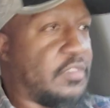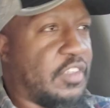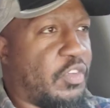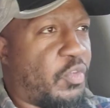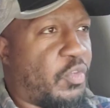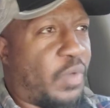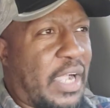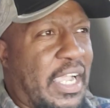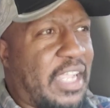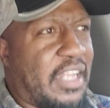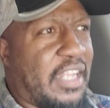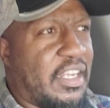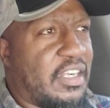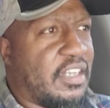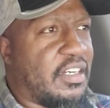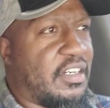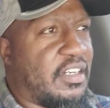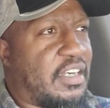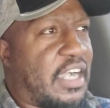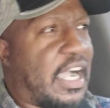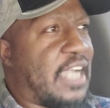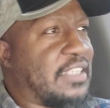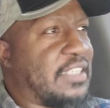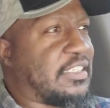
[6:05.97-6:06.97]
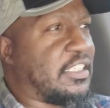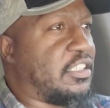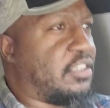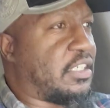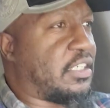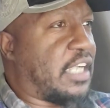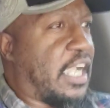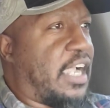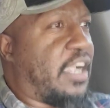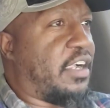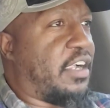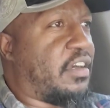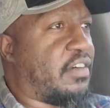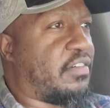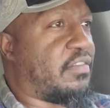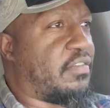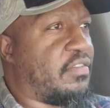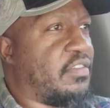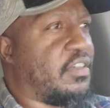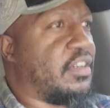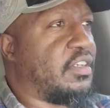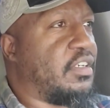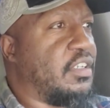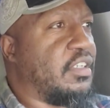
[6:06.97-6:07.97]
What? I said, okay.
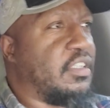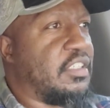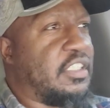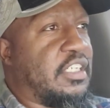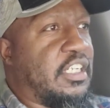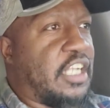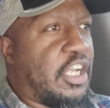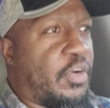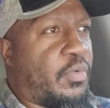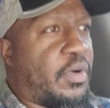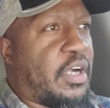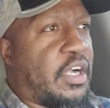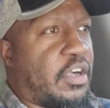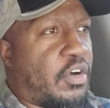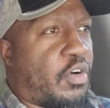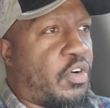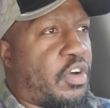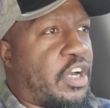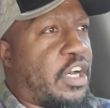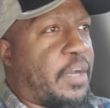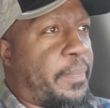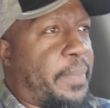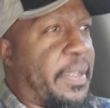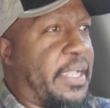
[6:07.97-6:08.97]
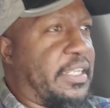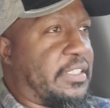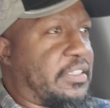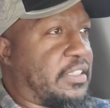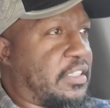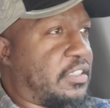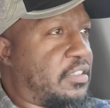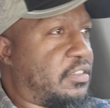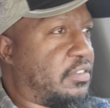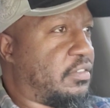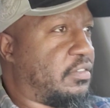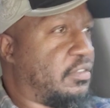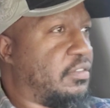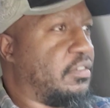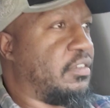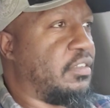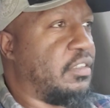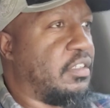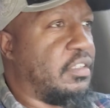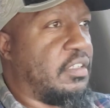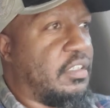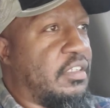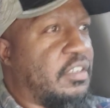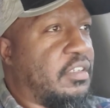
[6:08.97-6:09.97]
You know what? Order the pizza.
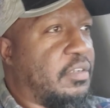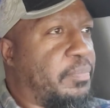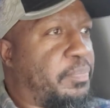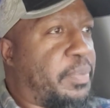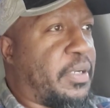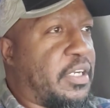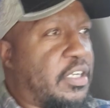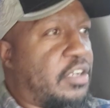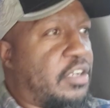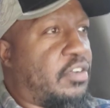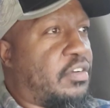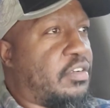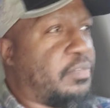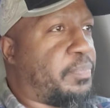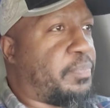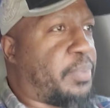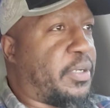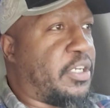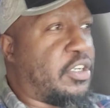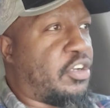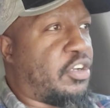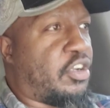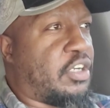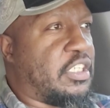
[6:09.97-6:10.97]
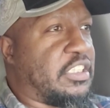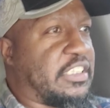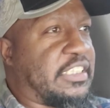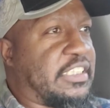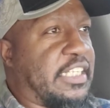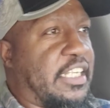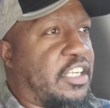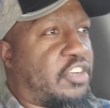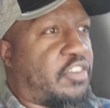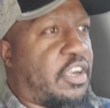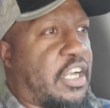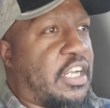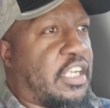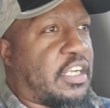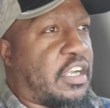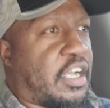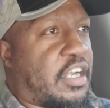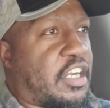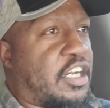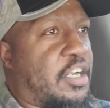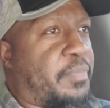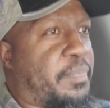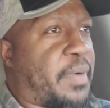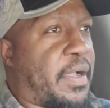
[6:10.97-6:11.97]
Put it on the city credit
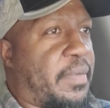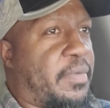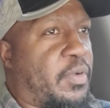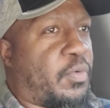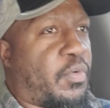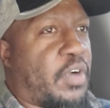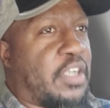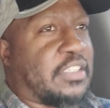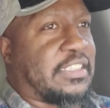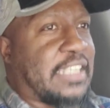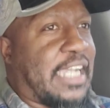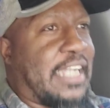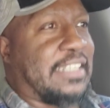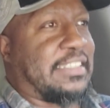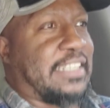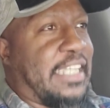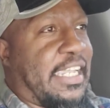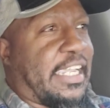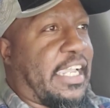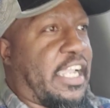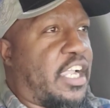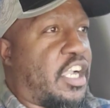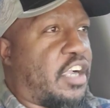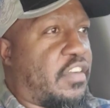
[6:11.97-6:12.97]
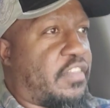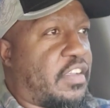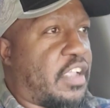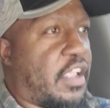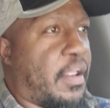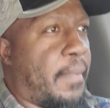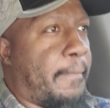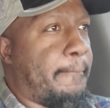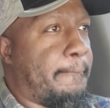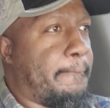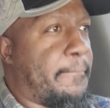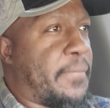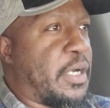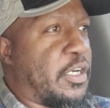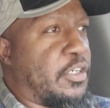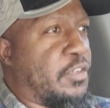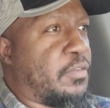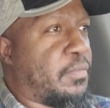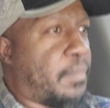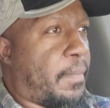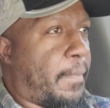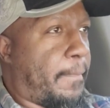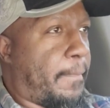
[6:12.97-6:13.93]
card on the public works. So I'll take care of it. Boom.